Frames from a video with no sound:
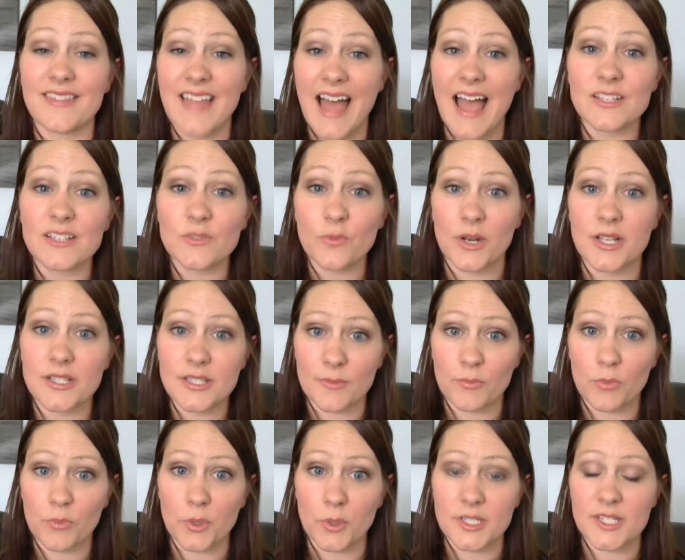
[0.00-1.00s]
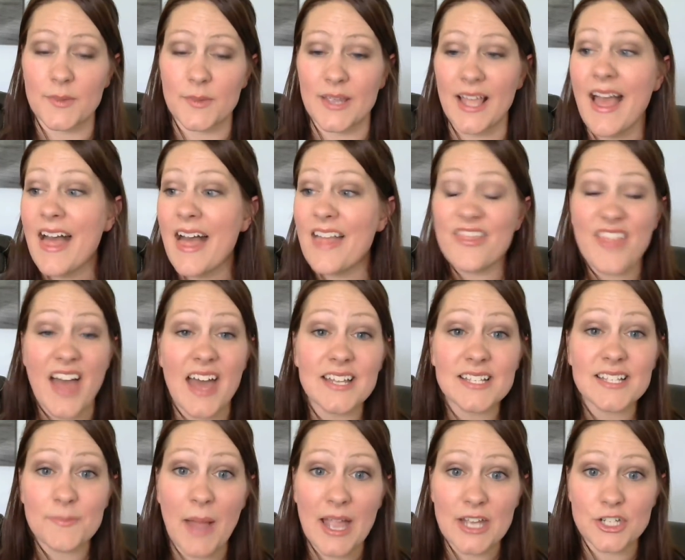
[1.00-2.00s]
That is what is important to me. That
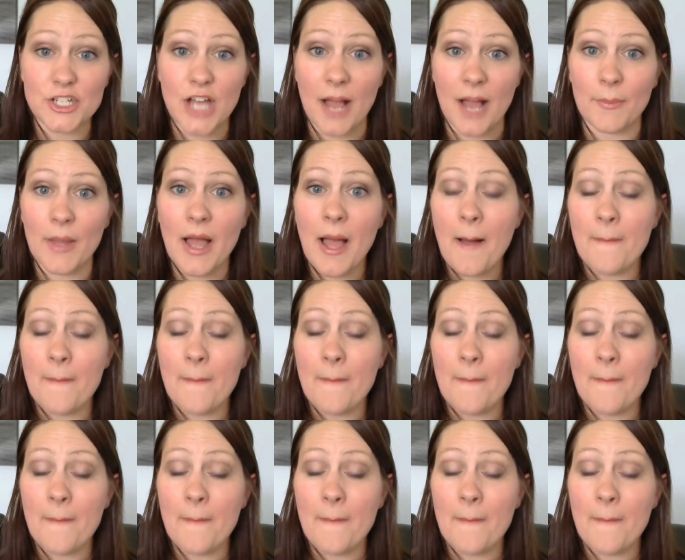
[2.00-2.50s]
is my job.